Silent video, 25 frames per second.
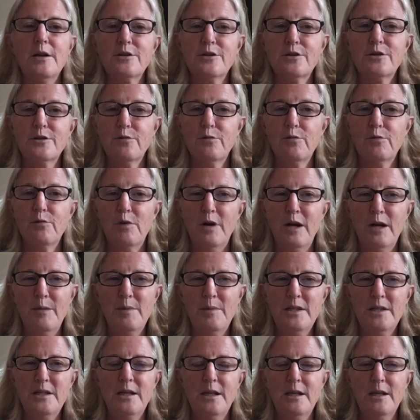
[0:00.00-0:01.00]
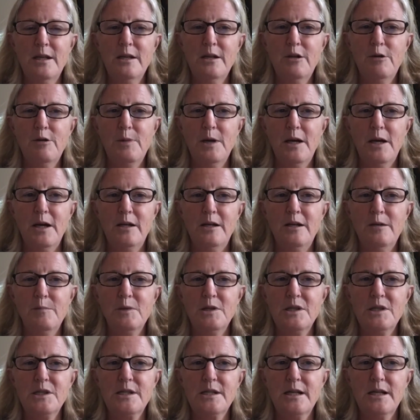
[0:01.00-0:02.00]
So why am I telling you about
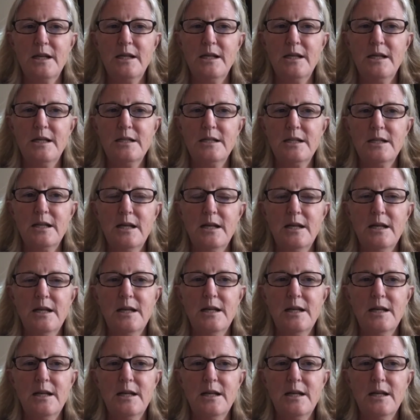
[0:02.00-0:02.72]
human studies?